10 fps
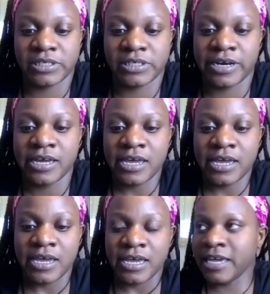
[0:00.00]
Sorry.
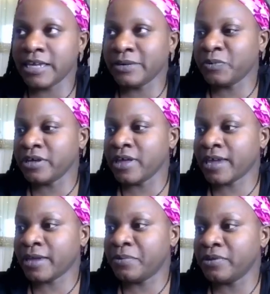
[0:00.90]

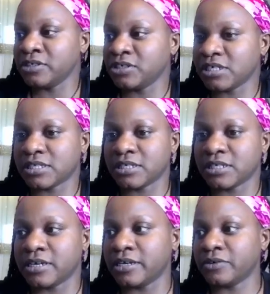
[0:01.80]
I can pull in just
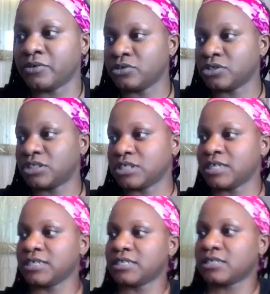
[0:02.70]
the goal
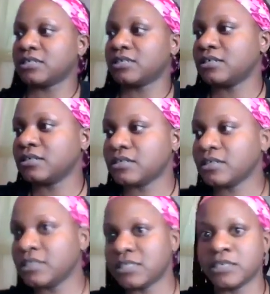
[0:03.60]
sheet.
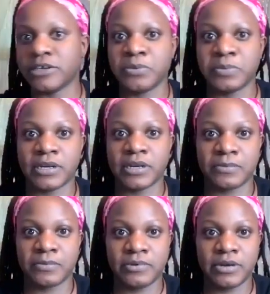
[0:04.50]
I just need to open it
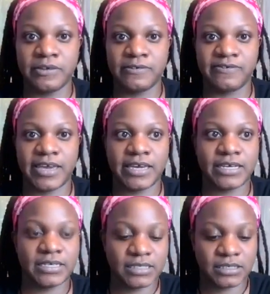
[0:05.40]
up real
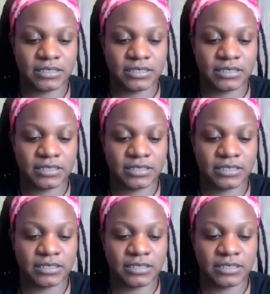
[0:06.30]
fast.